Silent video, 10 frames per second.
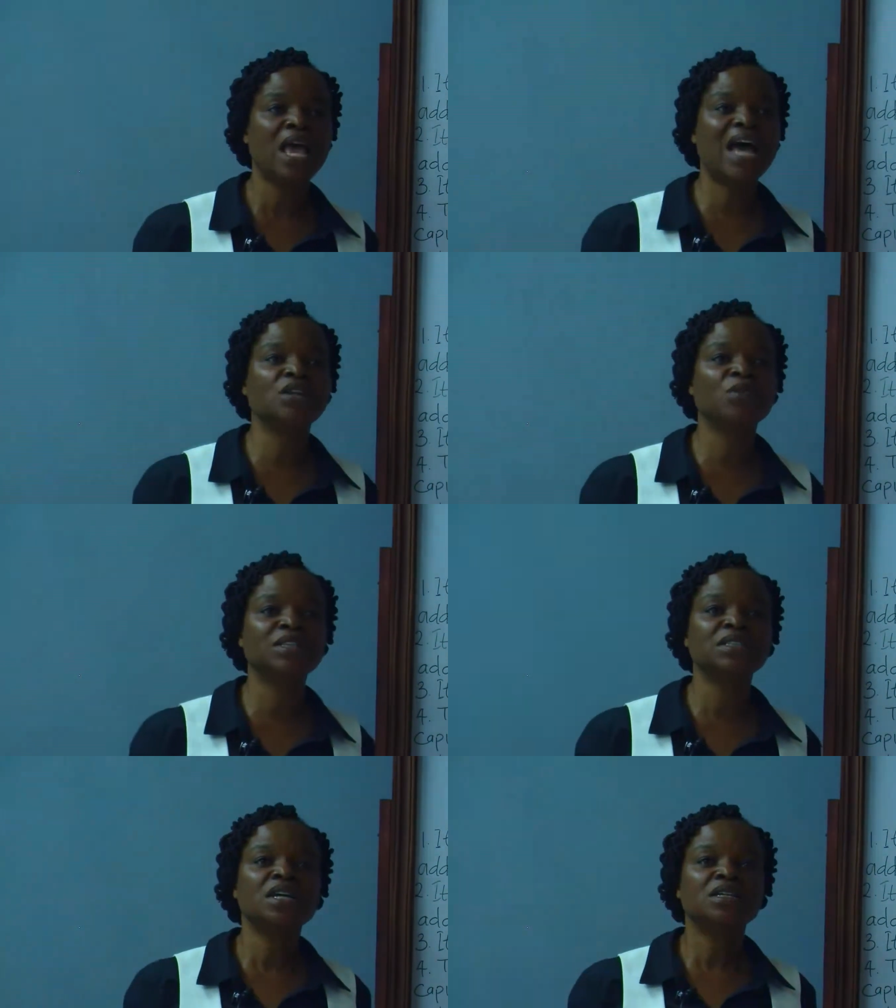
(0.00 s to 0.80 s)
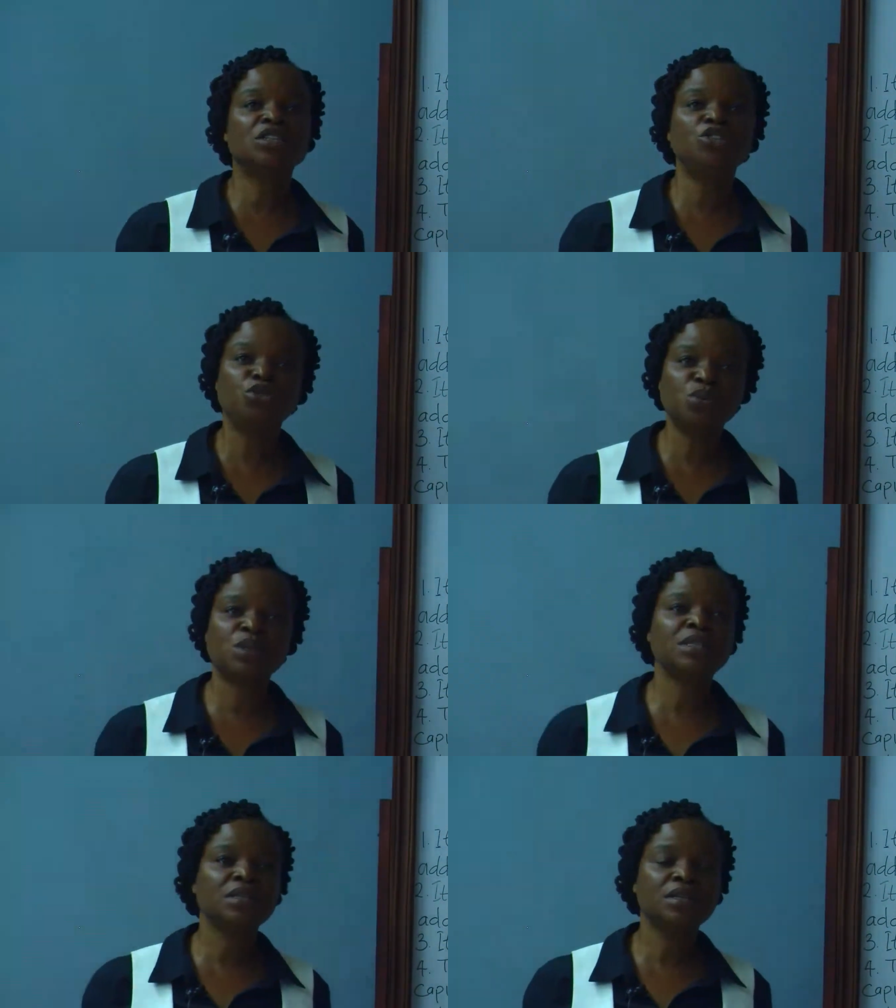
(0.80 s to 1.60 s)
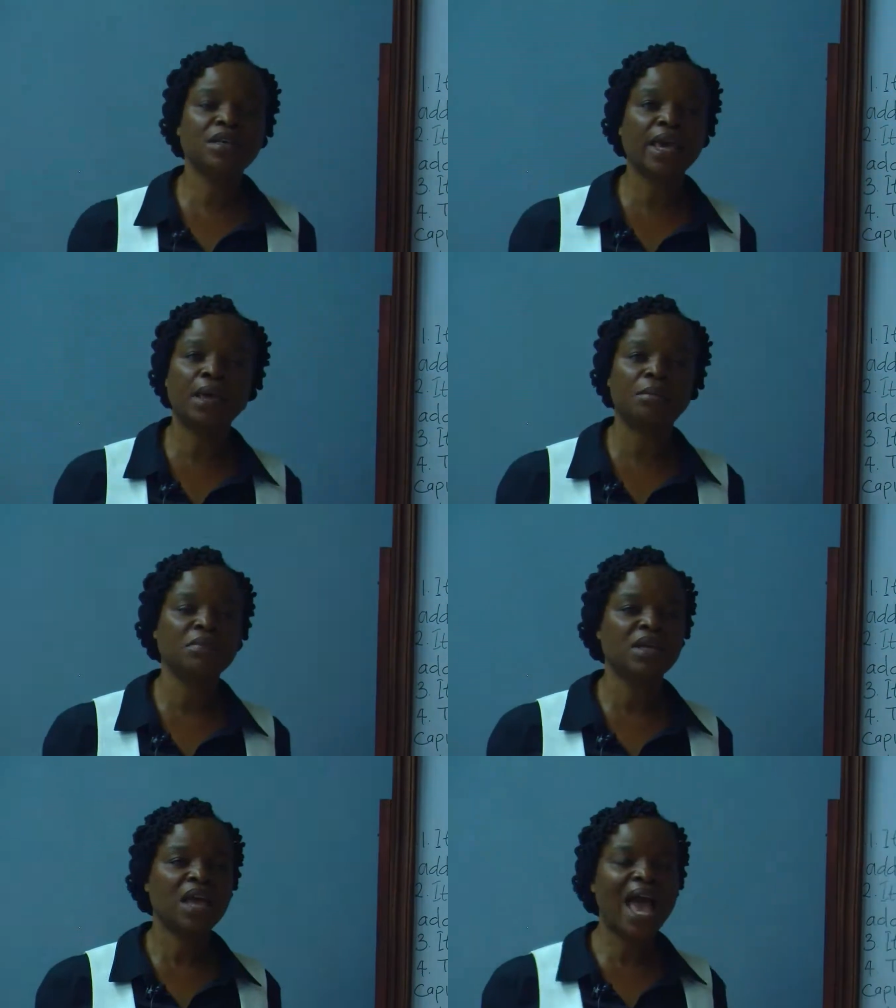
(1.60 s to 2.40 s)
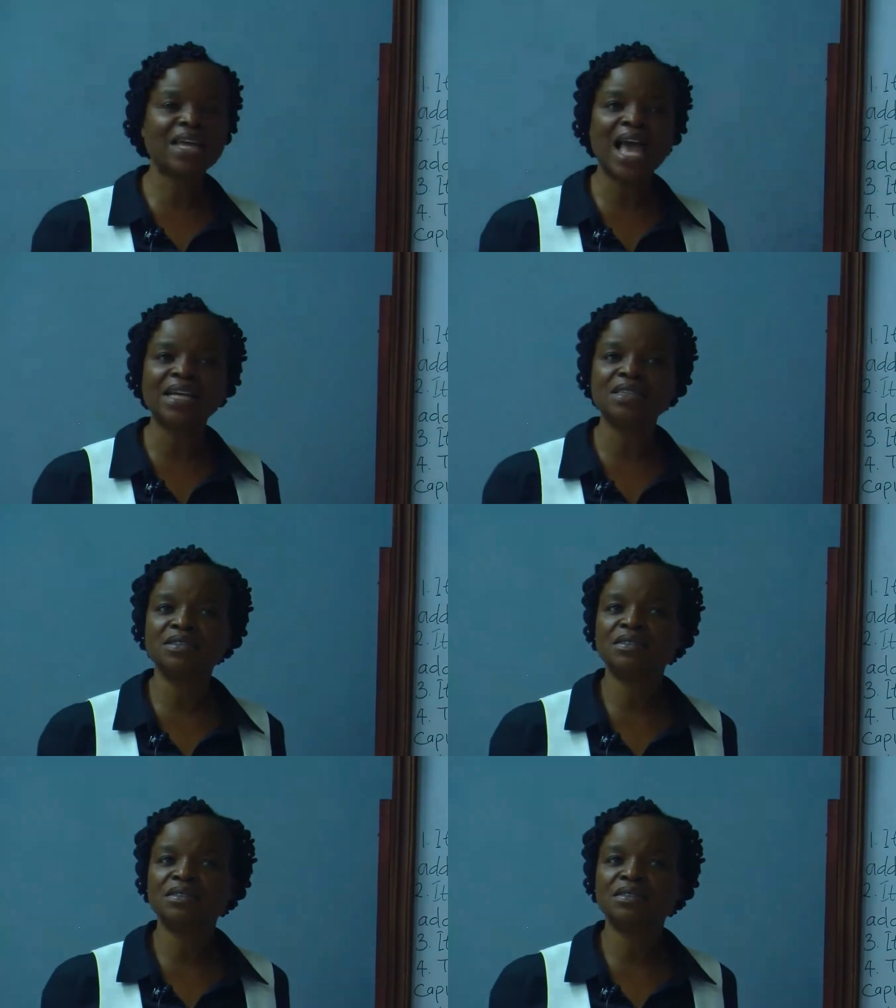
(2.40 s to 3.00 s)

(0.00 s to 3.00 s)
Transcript: And when the use came, I